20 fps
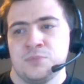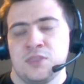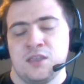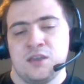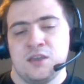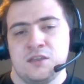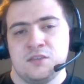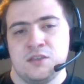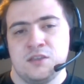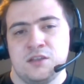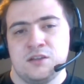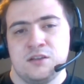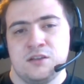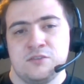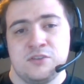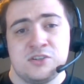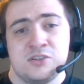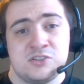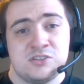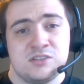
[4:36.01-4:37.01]
And then
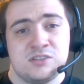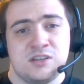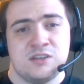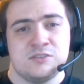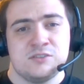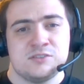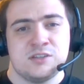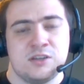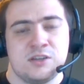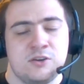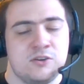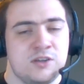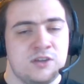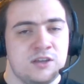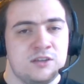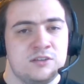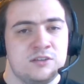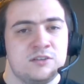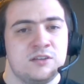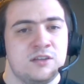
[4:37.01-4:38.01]
eventually I was like,
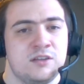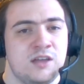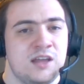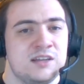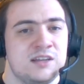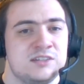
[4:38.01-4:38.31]
okay, I